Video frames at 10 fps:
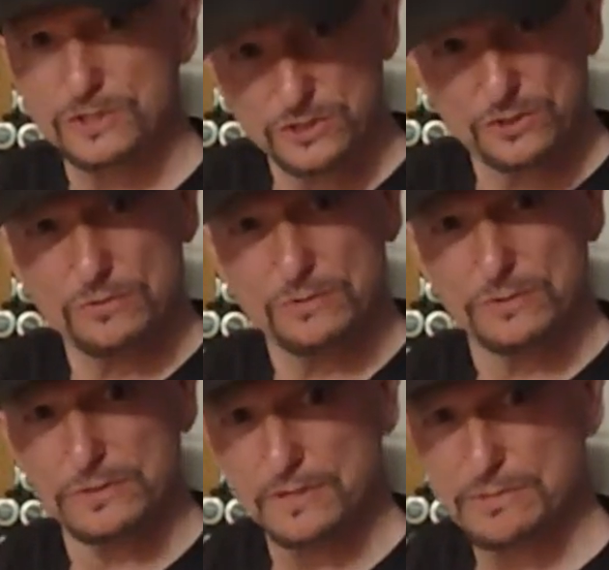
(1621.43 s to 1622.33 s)
wouldn't you?
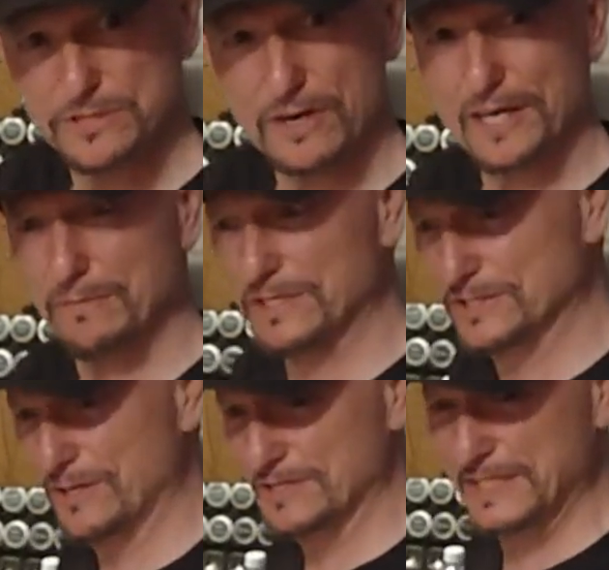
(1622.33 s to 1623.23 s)
Somebody start coming in
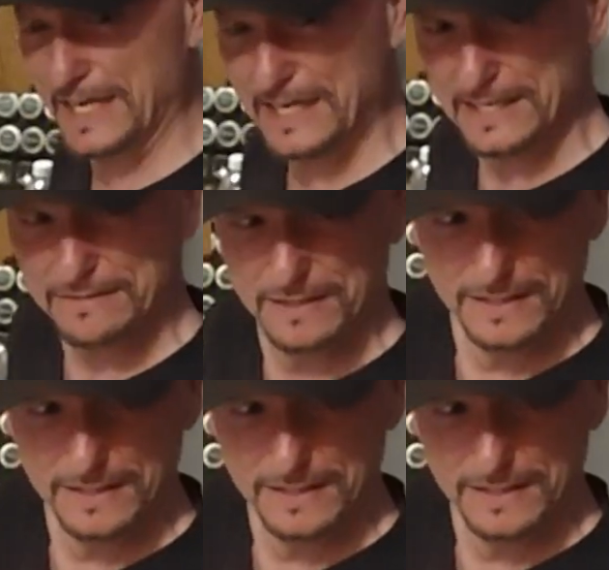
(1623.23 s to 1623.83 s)
and start taking